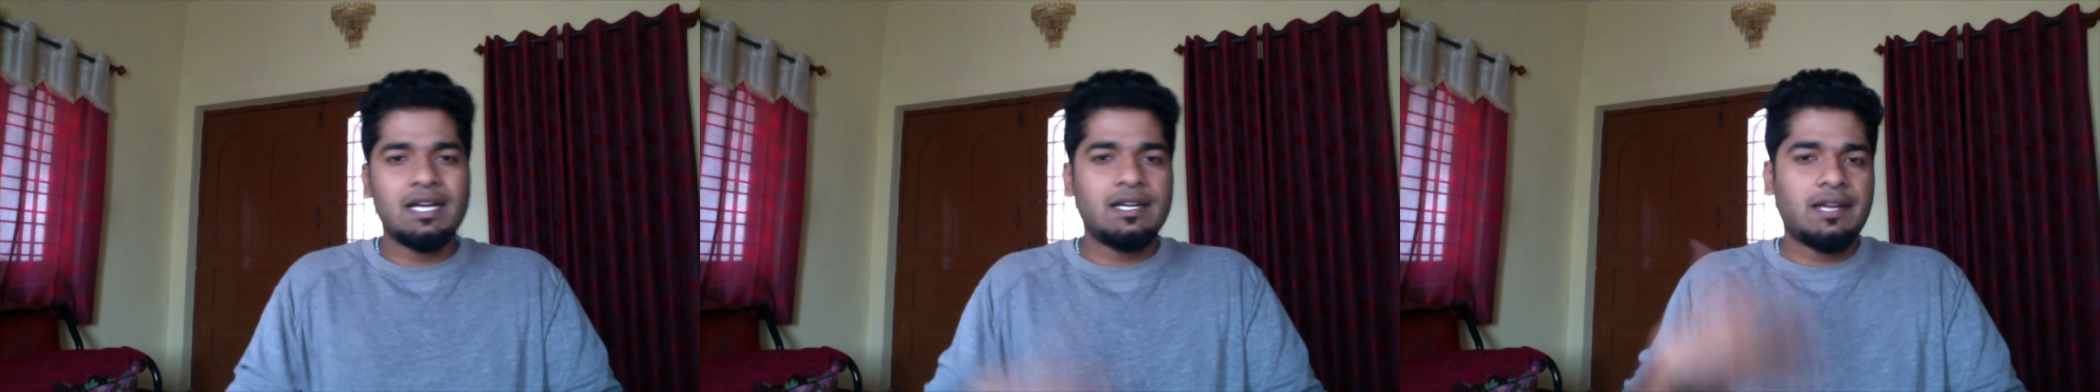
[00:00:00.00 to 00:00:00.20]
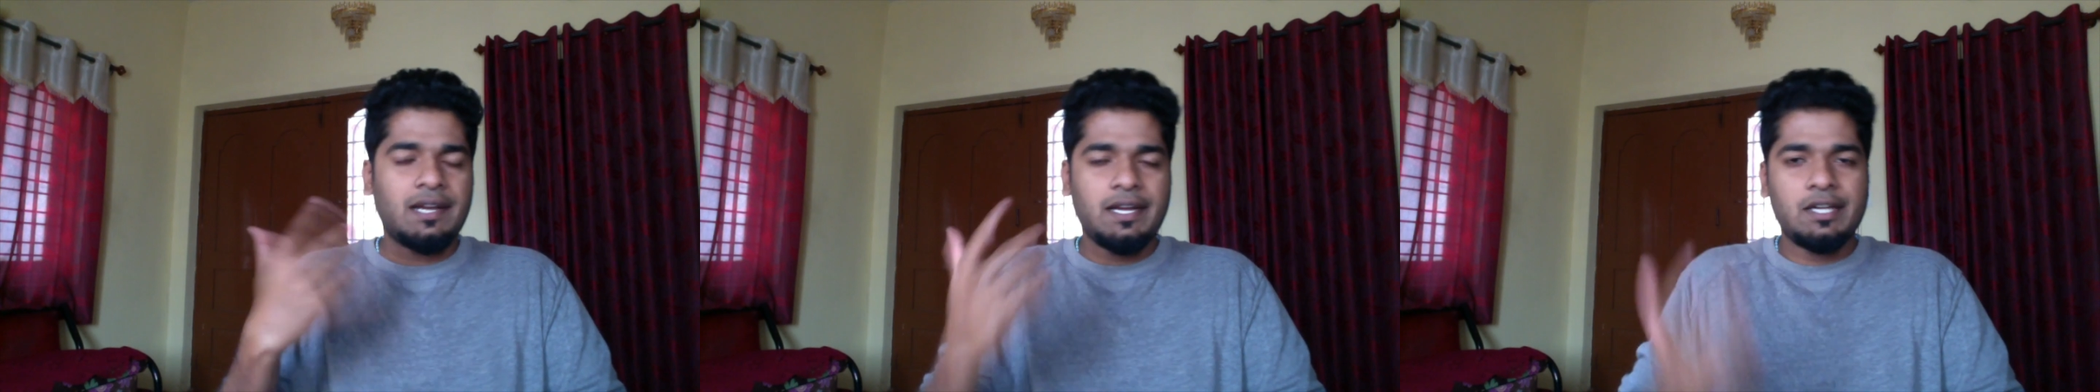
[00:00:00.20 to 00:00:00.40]
a
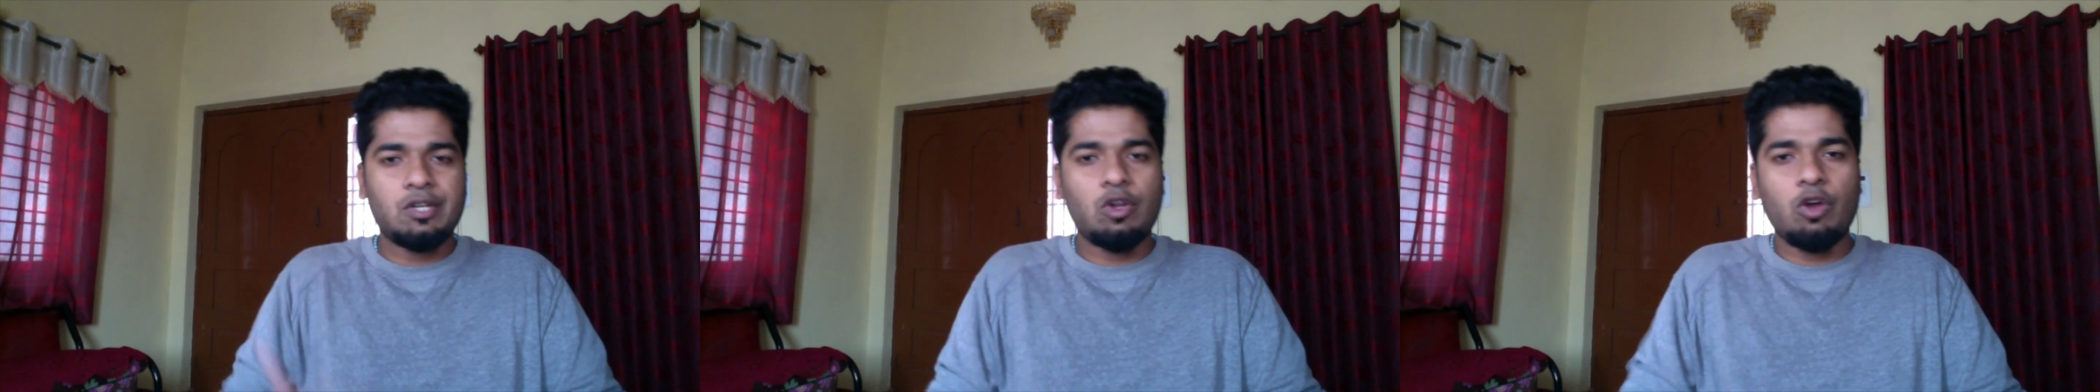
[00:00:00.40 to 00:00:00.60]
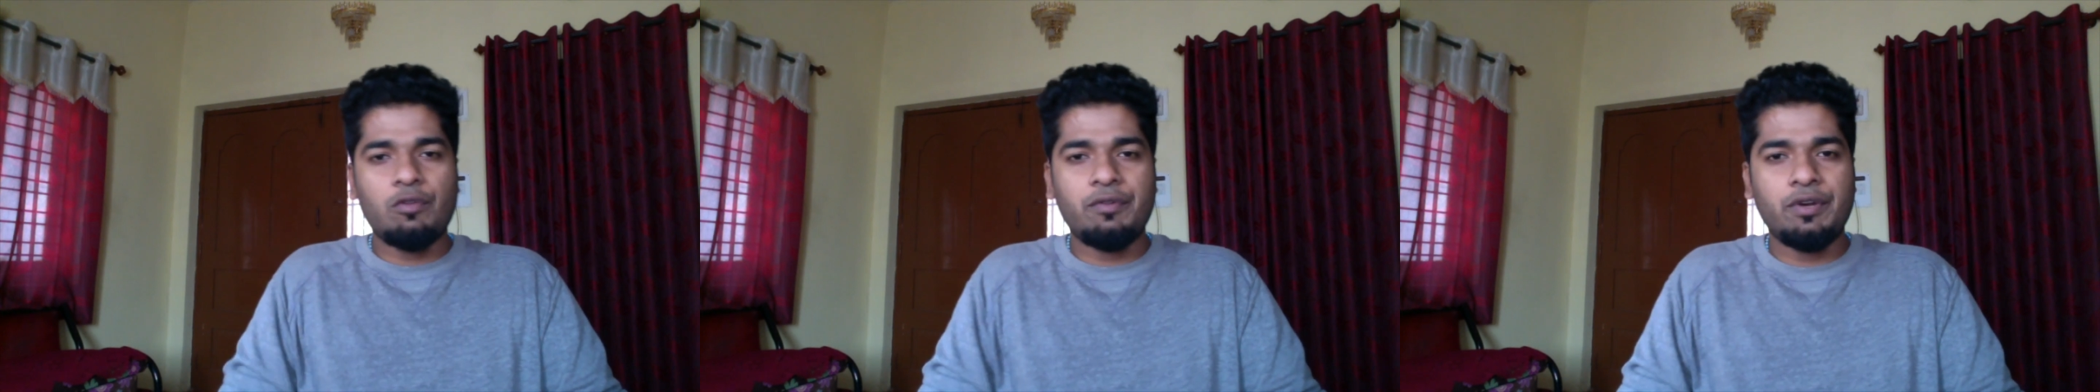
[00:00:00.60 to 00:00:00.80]
trade
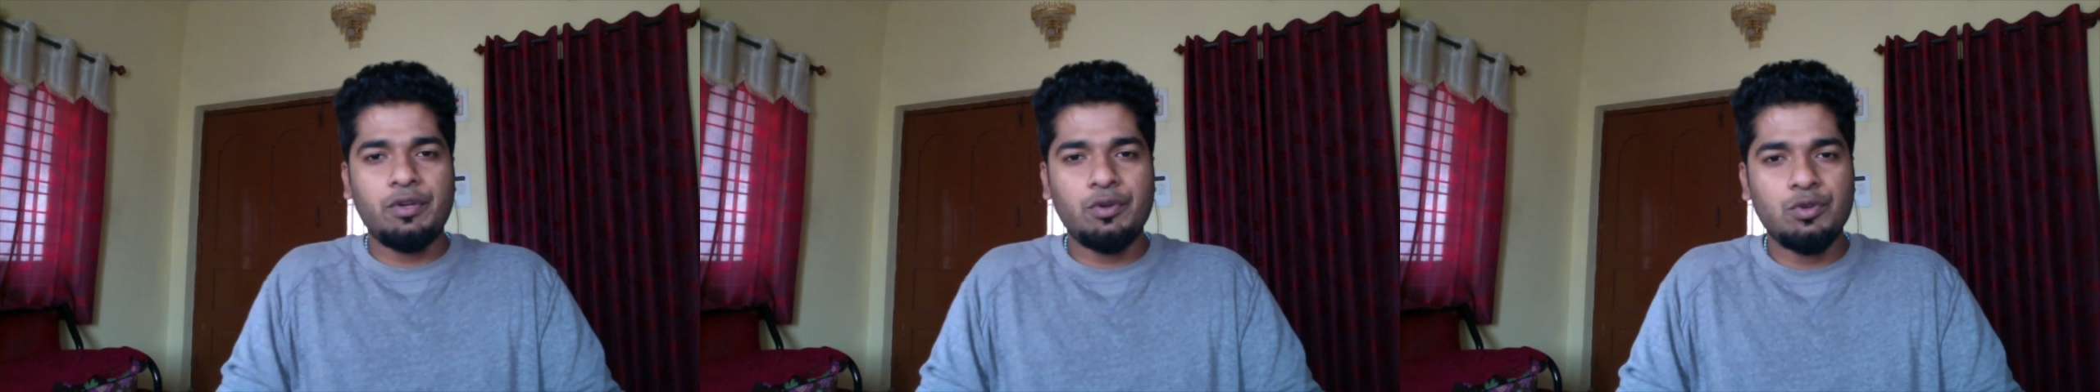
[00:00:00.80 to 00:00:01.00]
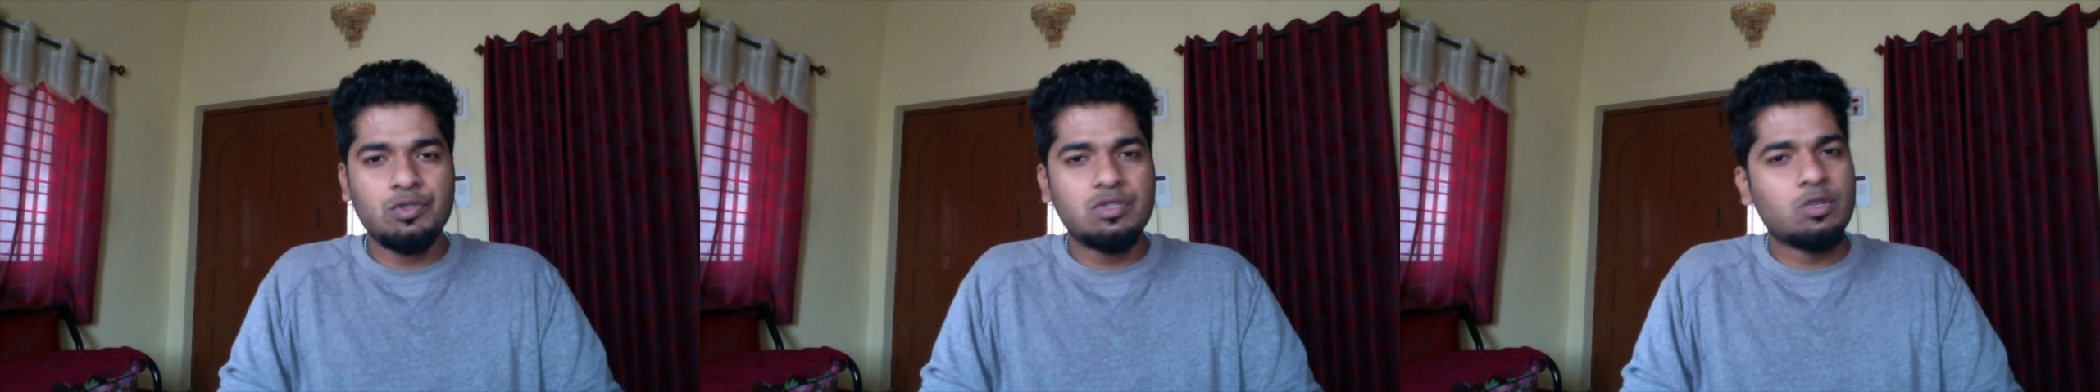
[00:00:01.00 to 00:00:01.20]
talk
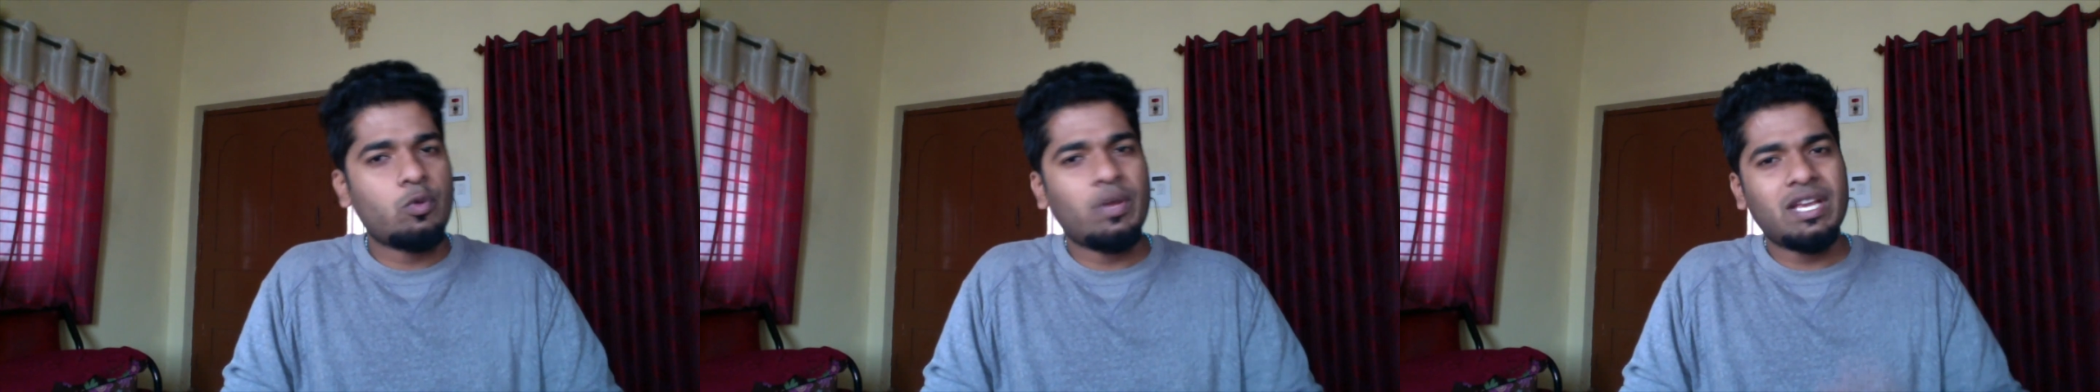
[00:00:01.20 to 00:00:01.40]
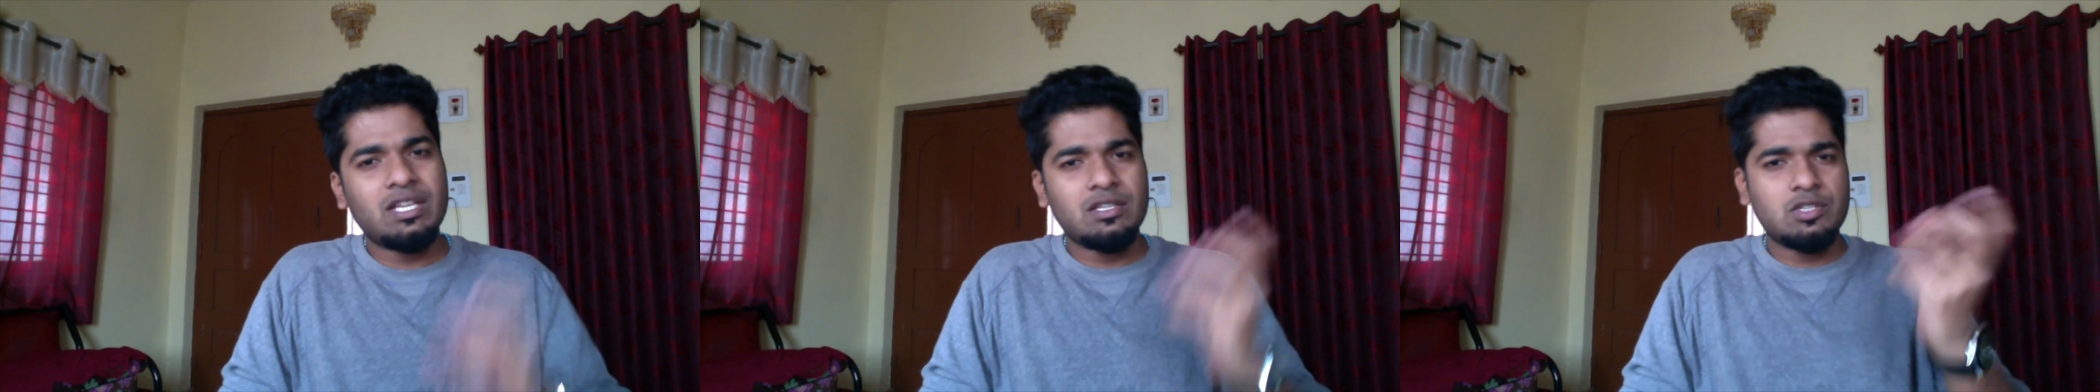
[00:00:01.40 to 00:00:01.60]
videos quick